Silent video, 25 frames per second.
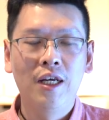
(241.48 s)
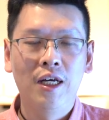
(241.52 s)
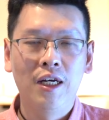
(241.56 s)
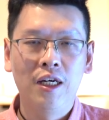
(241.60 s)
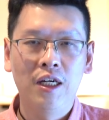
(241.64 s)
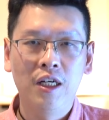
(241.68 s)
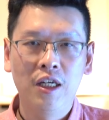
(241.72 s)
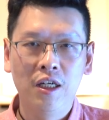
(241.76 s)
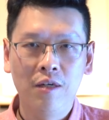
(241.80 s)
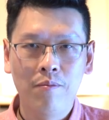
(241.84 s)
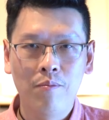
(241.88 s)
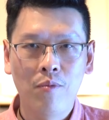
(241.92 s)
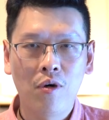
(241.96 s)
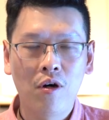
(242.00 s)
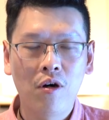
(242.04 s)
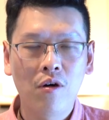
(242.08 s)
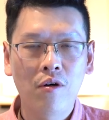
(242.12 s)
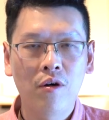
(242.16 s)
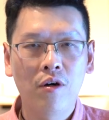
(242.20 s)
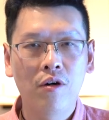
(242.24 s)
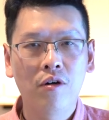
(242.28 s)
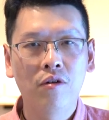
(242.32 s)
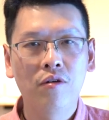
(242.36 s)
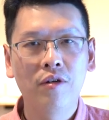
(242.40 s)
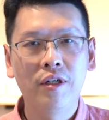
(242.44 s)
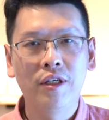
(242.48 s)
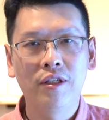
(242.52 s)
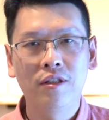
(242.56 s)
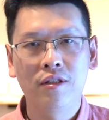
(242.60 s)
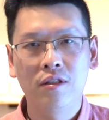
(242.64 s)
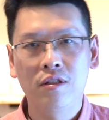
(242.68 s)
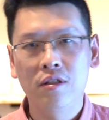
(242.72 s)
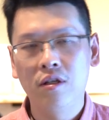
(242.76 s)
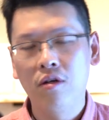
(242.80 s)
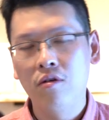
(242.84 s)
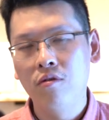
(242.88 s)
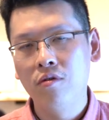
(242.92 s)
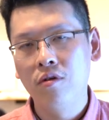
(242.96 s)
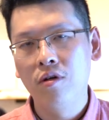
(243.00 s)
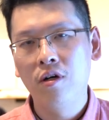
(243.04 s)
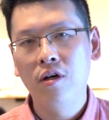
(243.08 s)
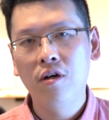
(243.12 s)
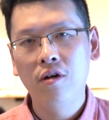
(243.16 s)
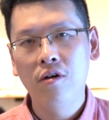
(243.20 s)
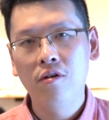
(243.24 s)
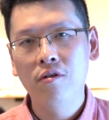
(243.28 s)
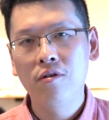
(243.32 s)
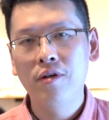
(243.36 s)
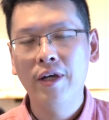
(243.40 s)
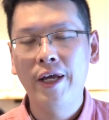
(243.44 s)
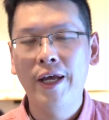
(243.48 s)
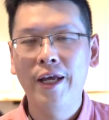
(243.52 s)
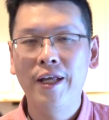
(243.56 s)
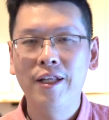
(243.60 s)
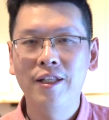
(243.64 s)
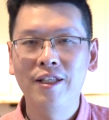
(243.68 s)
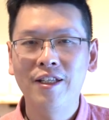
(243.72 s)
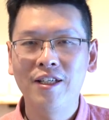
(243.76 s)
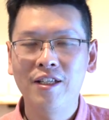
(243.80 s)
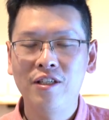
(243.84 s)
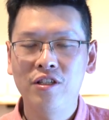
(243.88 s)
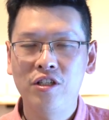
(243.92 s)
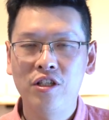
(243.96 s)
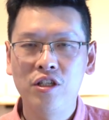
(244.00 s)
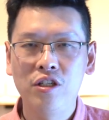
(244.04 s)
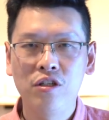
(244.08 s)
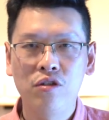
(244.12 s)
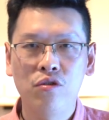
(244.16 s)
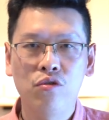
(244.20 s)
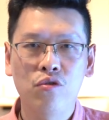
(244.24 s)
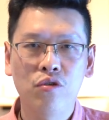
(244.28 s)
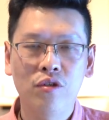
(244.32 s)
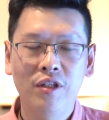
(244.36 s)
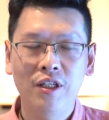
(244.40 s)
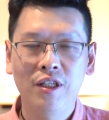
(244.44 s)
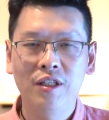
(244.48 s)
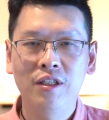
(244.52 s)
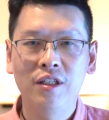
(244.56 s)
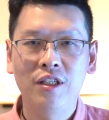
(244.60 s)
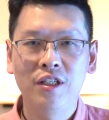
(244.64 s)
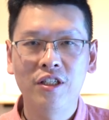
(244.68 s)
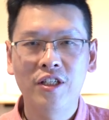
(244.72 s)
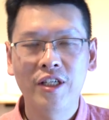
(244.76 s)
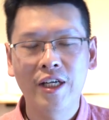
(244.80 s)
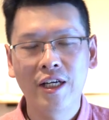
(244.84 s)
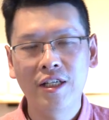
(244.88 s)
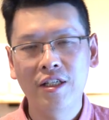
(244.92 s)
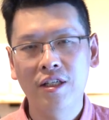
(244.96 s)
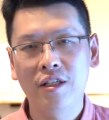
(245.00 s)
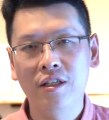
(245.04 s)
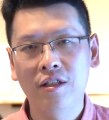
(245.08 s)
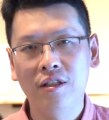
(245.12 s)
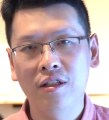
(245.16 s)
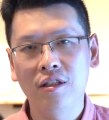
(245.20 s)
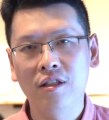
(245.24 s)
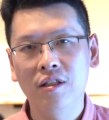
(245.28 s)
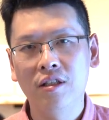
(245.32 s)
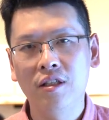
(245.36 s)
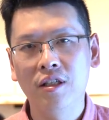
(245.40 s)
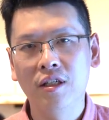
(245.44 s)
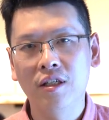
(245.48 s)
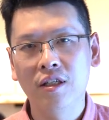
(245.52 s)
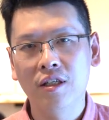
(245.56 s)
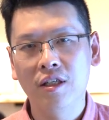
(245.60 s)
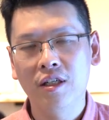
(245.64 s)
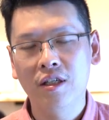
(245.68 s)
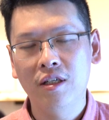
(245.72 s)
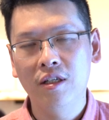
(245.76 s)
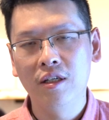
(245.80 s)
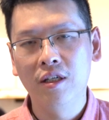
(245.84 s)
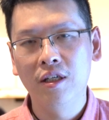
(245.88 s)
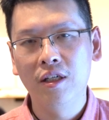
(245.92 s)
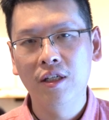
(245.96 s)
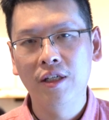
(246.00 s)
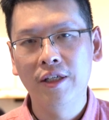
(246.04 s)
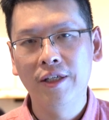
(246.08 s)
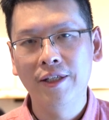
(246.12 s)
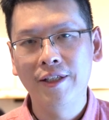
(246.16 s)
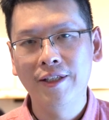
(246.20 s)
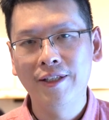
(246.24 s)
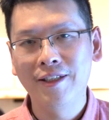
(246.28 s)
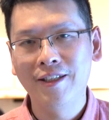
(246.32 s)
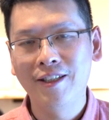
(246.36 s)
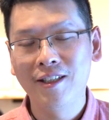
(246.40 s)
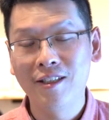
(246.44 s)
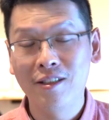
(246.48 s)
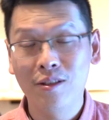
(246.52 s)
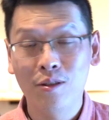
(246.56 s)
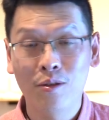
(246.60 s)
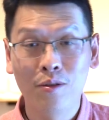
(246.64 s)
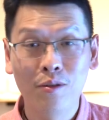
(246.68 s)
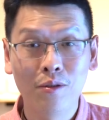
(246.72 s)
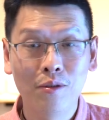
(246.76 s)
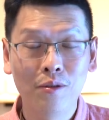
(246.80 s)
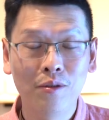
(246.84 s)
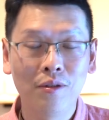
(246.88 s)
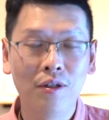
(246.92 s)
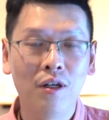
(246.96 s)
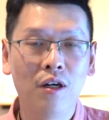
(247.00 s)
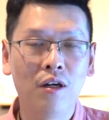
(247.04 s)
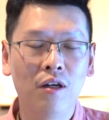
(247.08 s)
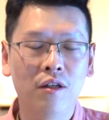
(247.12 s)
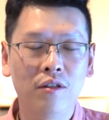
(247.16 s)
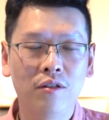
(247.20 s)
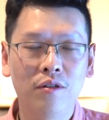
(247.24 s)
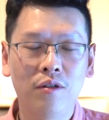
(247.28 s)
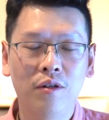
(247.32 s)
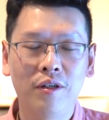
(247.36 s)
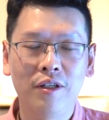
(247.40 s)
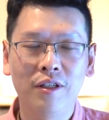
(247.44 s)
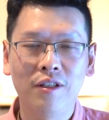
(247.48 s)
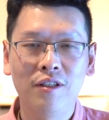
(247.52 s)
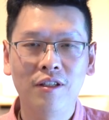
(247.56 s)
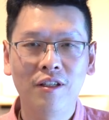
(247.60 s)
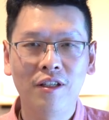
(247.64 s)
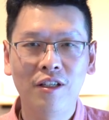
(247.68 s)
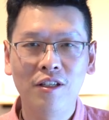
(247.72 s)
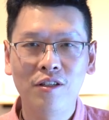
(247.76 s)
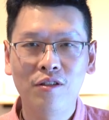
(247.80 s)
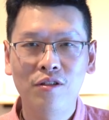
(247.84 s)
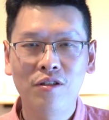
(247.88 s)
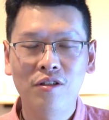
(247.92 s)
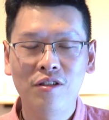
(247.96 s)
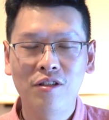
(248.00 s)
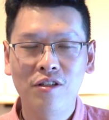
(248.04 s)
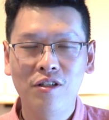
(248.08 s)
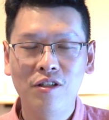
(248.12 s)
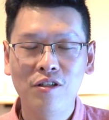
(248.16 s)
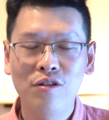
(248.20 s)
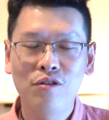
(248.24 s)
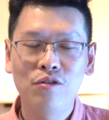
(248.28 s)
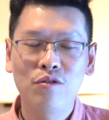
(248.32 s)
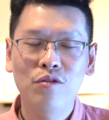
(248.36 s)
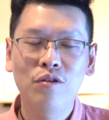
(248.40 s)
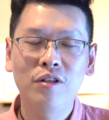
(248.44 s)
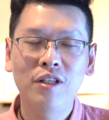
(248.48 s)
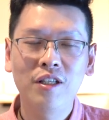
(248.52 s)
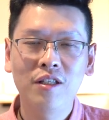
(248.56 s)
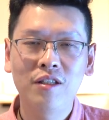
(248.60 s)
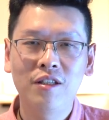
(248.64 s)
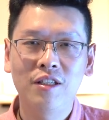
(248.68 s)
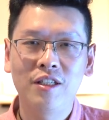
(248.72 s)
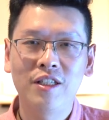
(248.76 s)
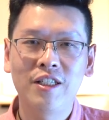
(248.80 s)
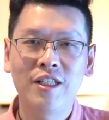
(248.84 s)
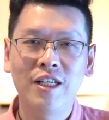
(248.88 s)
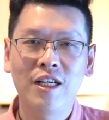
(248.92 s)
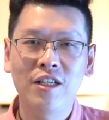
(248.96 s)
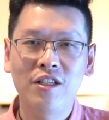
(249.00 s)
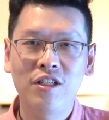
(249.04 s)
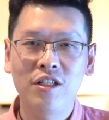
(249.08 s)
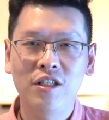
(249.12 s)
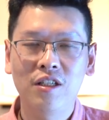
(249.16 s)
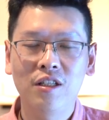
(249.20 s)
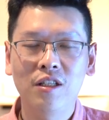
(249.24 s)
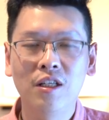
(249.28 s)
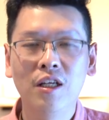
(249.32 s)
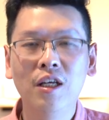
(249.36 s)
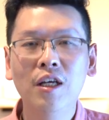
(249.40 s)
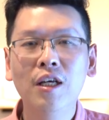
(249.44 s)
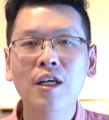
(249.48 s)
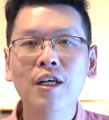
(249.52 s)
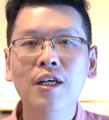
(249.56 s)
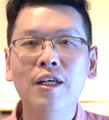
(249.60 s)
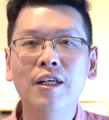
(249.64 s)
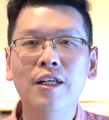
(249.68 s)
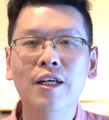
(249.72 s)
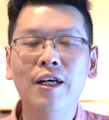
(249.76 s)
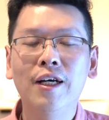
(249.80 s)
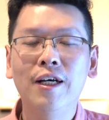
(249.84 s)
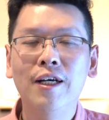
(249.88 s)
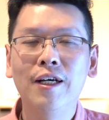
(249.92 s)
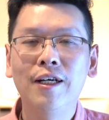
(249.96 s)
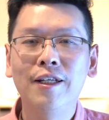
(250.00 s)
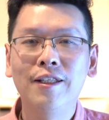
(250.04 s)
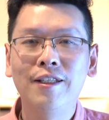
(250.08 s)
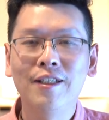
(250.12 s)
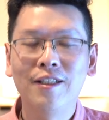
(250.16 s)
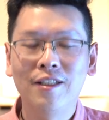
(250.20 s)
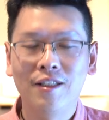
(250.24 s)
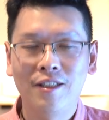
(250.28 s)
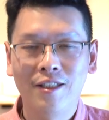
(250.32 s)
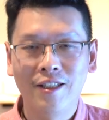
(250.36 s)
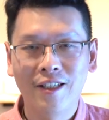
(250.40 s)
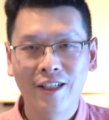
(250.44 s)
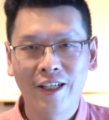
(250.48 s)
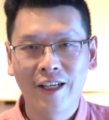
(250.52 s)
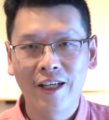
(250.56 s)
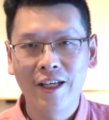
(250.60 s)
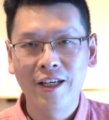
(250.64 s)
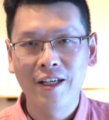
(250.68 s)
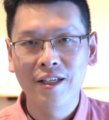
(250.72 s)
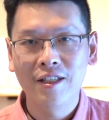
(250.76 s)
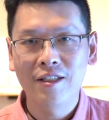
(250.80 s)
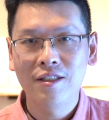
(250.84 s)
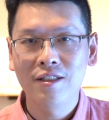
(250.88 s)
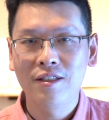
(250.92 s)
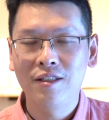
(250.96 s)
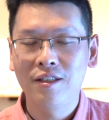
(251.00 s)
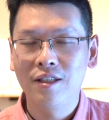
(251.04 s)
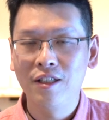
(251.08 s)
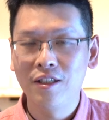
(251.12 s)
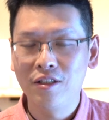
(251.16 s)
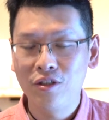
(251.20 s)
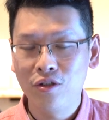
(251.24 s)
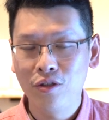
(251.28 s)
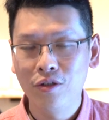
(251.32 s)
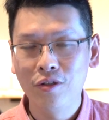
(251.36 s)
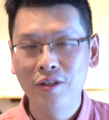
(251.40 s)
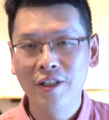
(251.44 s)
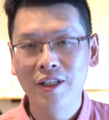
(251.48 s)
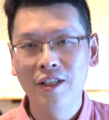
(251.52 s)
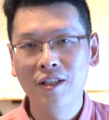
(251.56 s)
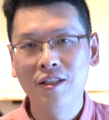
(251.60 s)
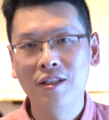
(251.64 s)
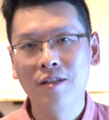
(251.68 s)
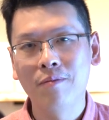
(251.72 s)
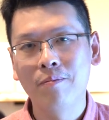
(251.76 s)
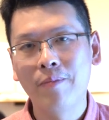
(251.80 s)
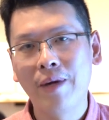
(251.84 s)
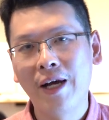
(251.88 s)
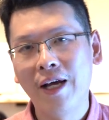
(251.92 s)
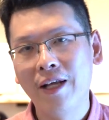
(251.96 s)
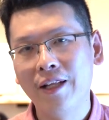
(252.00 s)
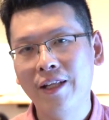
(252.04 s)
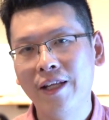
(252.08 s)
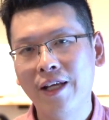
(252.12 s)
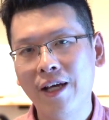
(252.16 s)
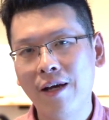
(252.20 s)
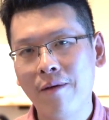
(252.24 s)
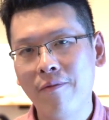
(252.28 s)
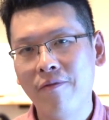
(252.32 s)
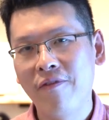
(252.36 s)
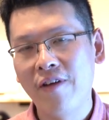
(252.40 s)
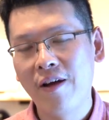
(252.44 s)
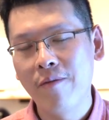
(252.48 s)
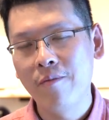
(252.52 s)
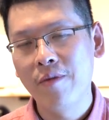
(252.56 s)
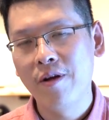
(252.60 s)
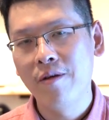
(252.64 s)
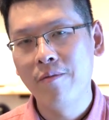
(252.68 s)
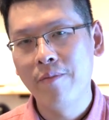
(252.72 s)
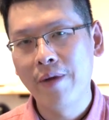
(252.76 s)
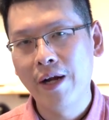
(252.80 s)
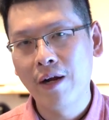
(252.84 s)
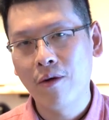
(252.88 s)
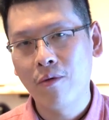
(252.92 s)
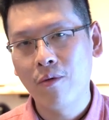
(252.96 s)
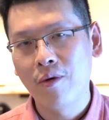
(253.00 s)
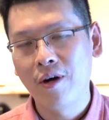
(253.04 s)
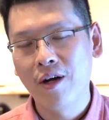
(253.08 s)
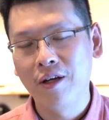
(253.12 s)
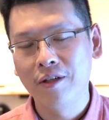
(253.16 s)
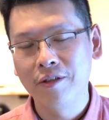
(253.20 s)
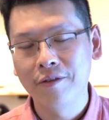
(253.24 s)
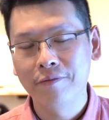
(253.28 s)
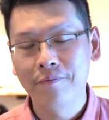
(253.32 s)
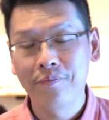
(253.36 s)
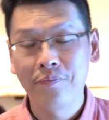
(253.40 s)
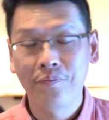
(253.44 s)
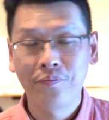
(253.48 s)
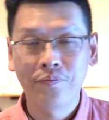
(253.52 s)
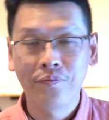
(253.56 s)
Her moral is so low, and she shouldn't judging the school. She shouldn't judging the kids, the student by their family background.